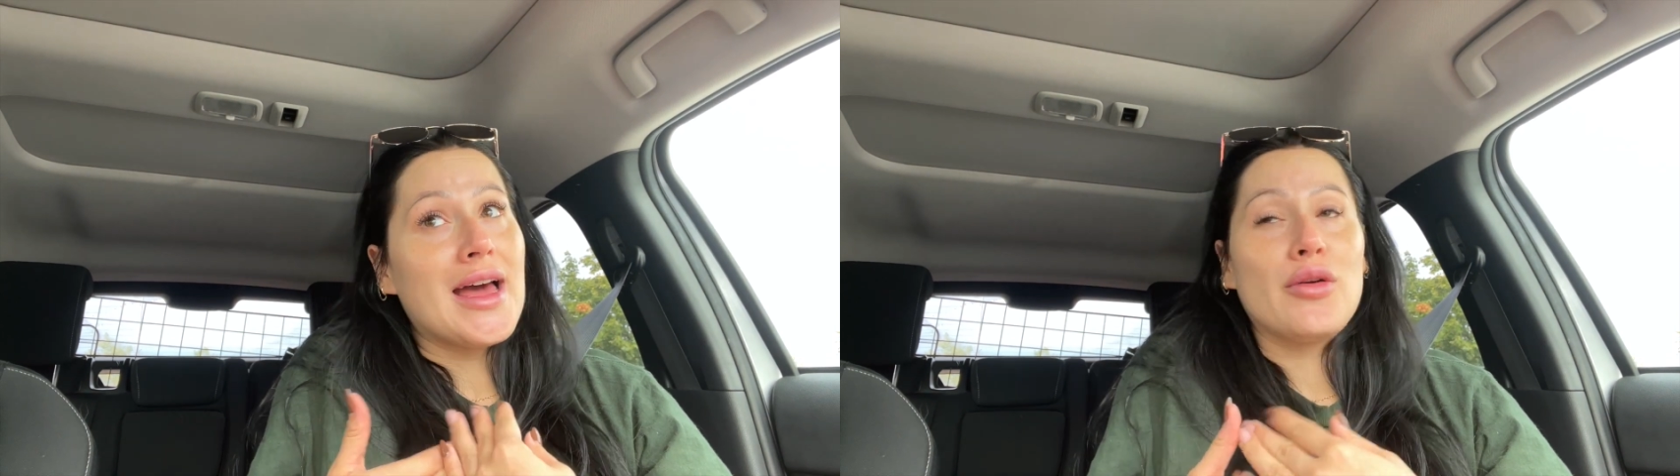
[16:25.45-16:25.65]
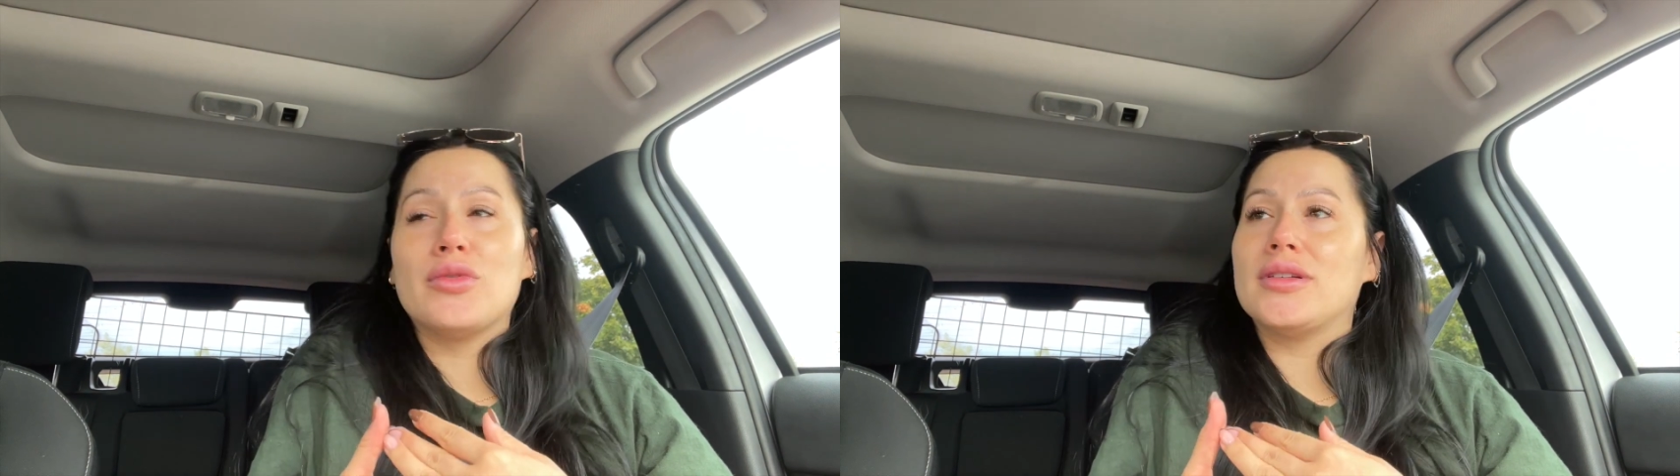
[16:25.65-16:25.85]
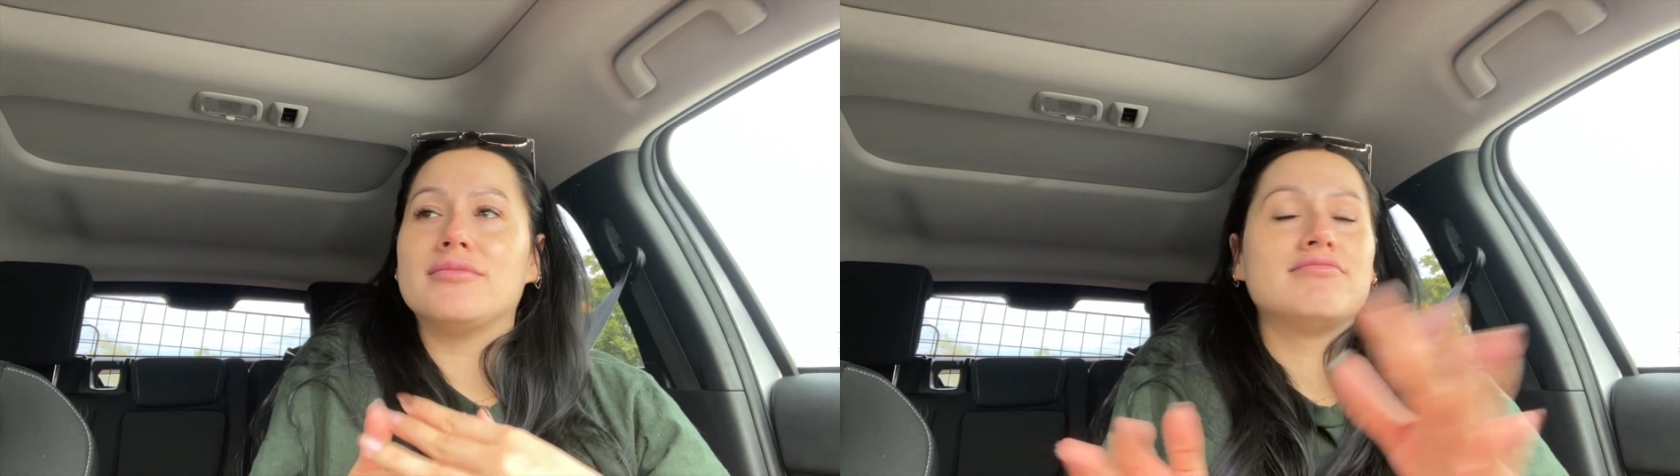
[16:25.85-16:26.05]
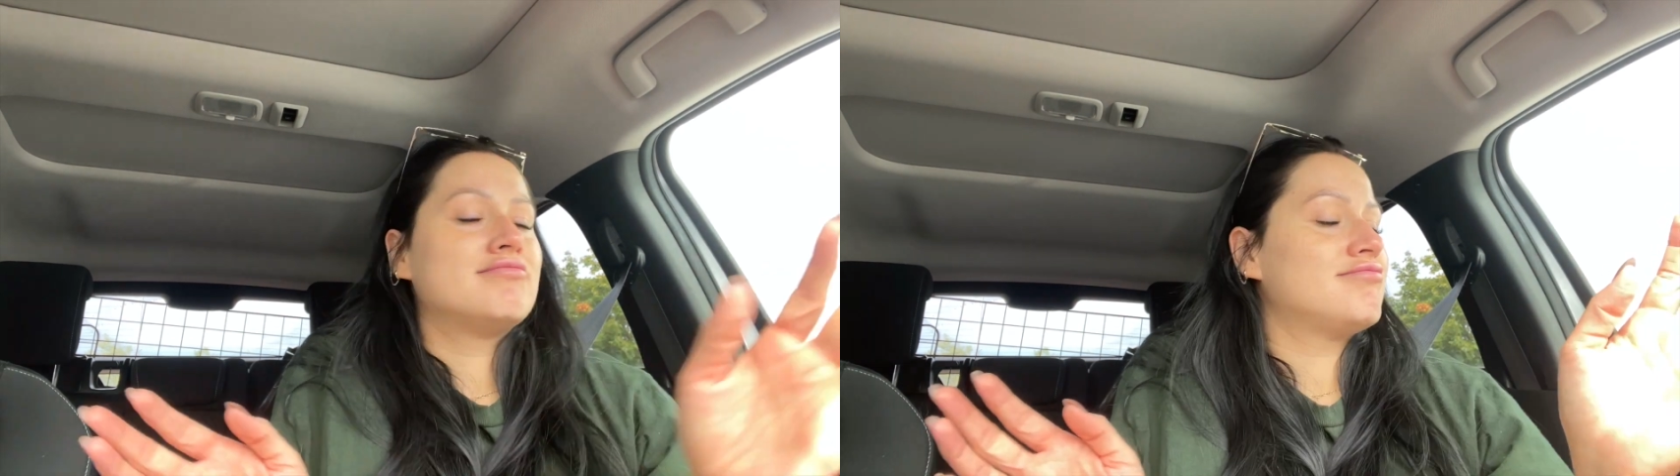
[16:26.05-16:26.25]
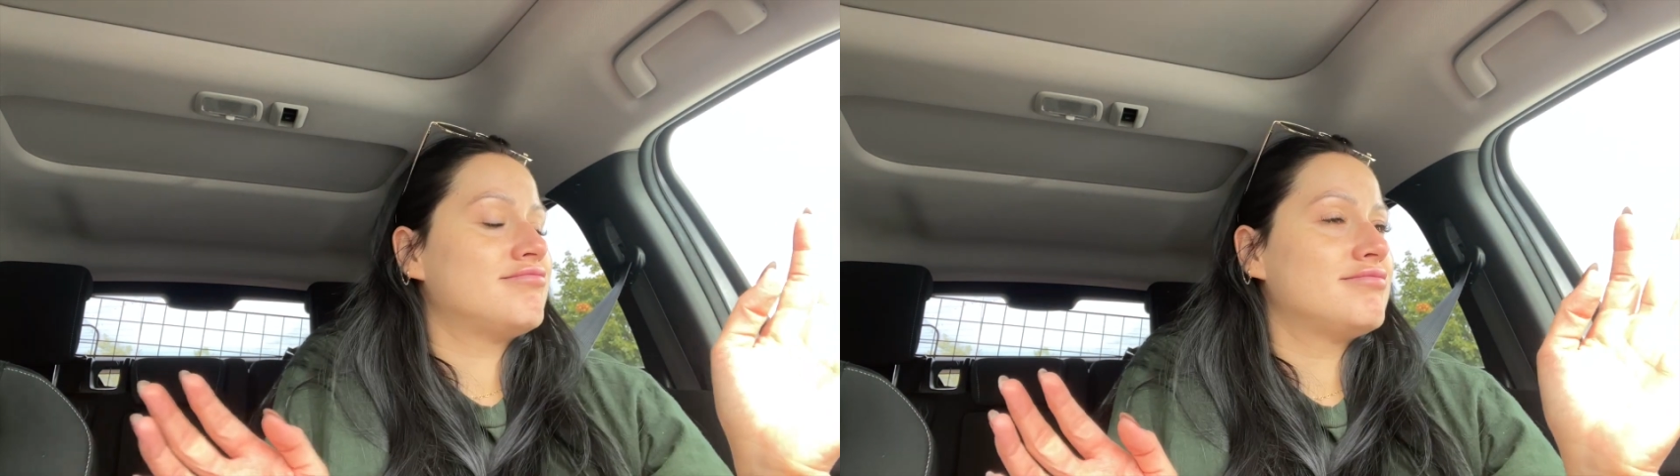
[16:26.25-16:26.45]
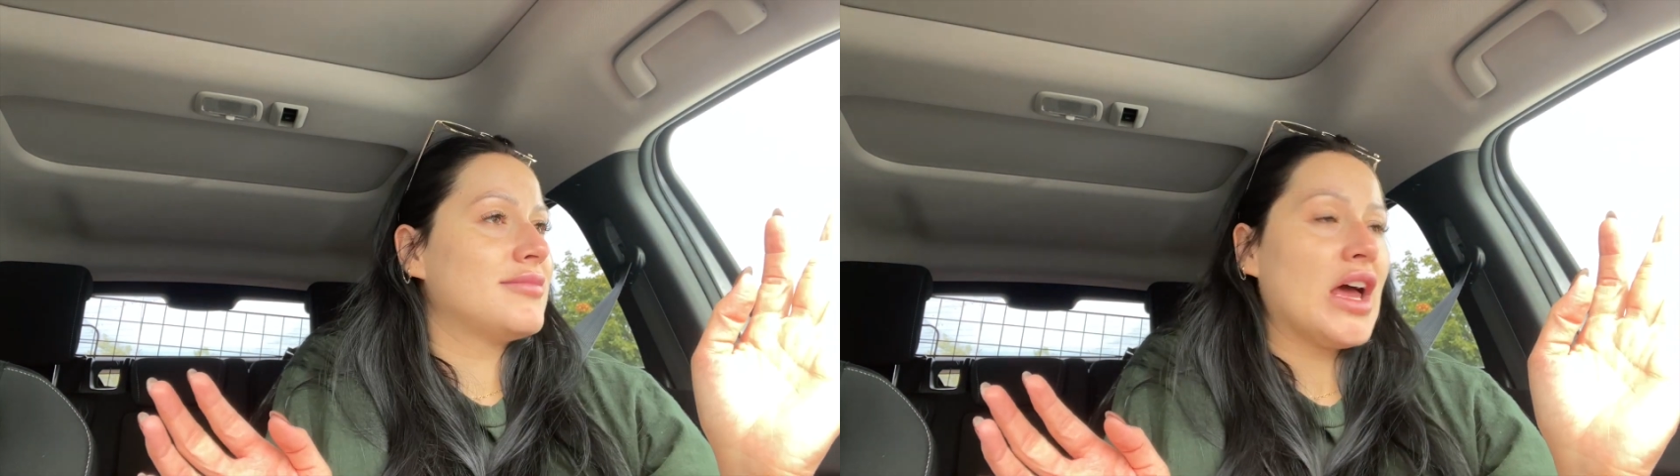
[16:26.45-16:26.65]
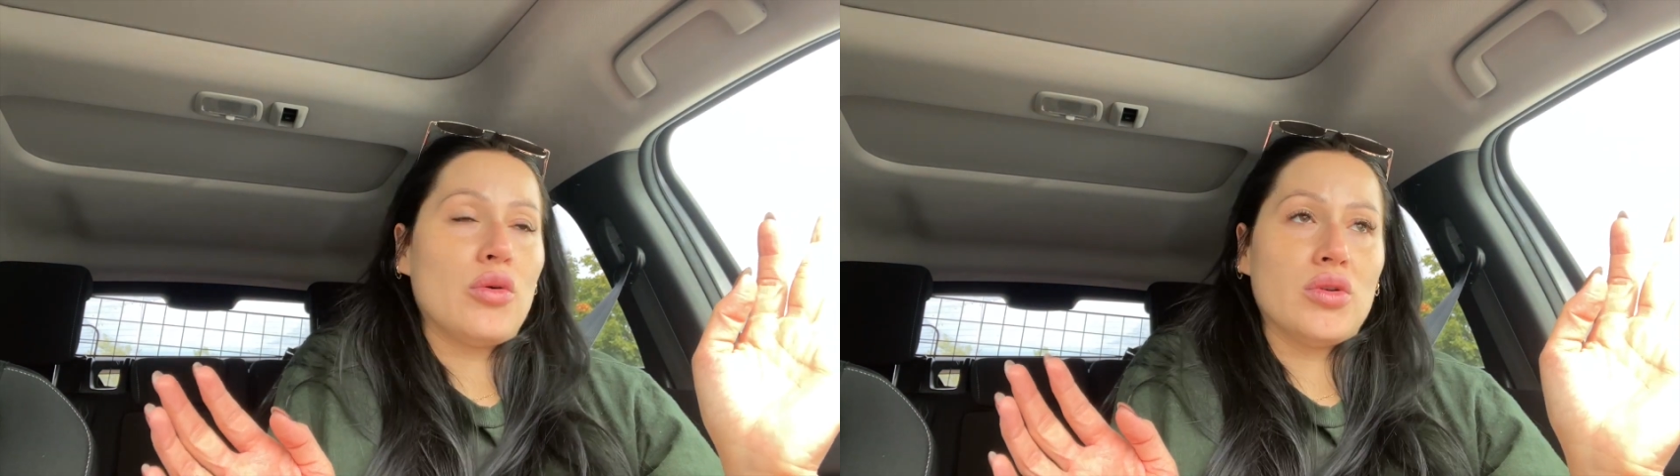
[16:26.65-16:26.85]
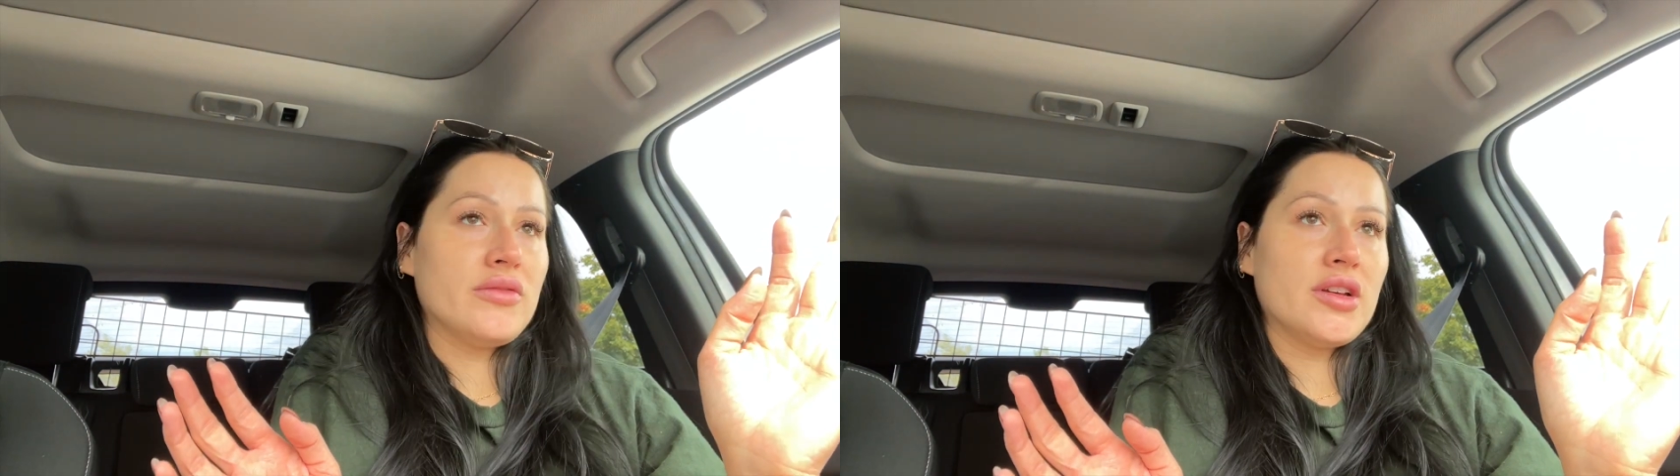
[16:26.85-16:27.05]
I wouldn't
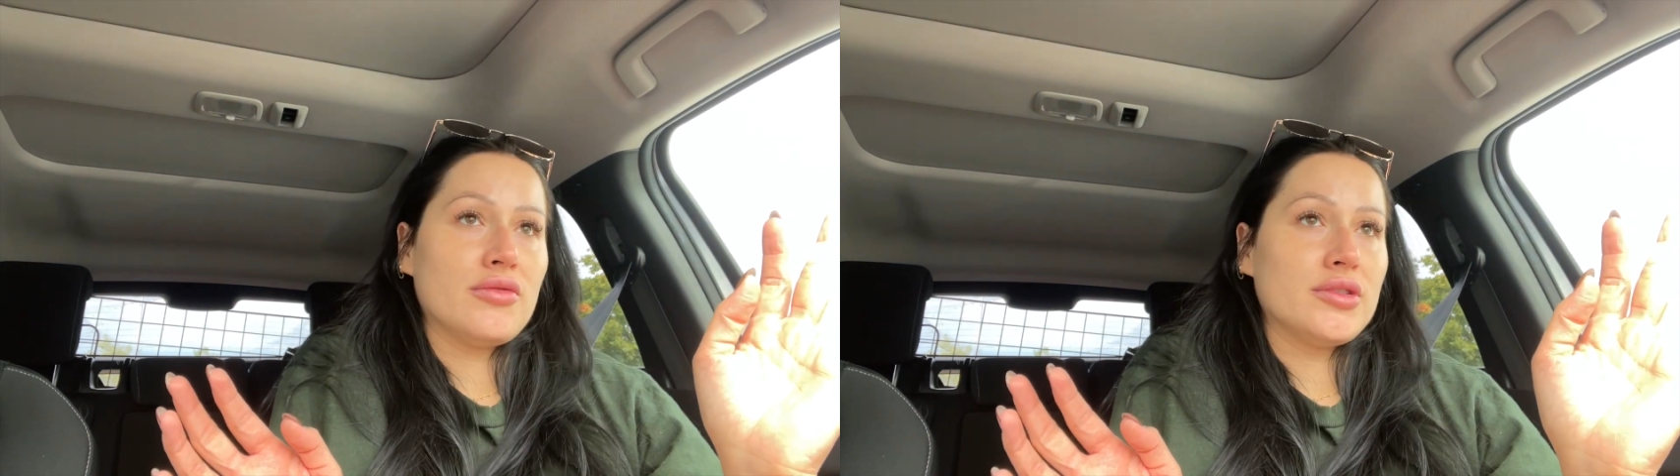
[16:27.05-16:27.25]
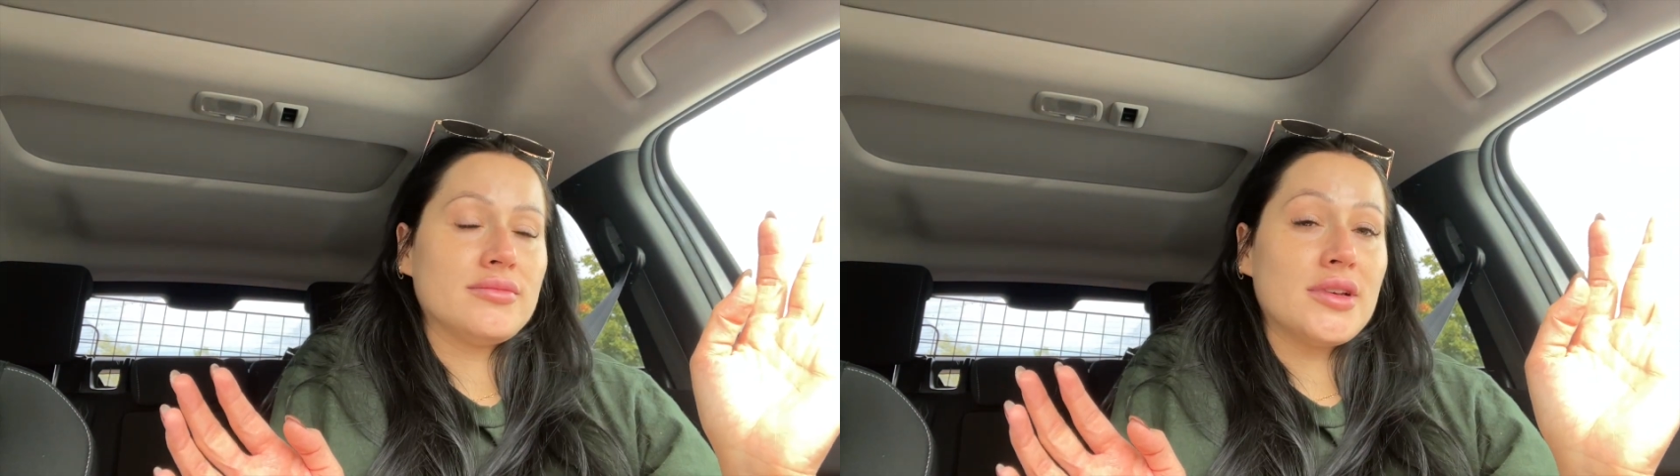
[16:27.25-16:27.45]
have done one.